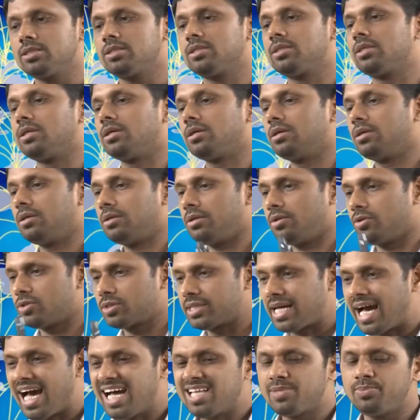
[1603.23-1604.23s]
the
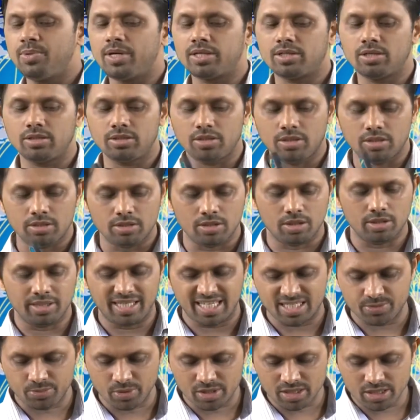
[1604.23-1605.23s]
scarce factor or the
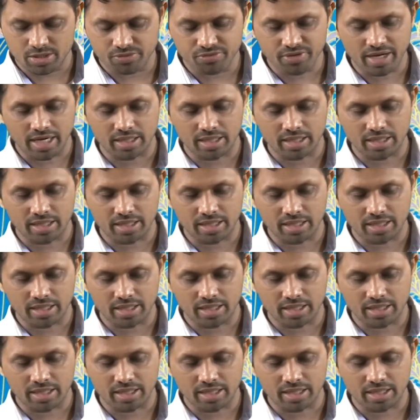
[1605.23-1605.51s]
expensive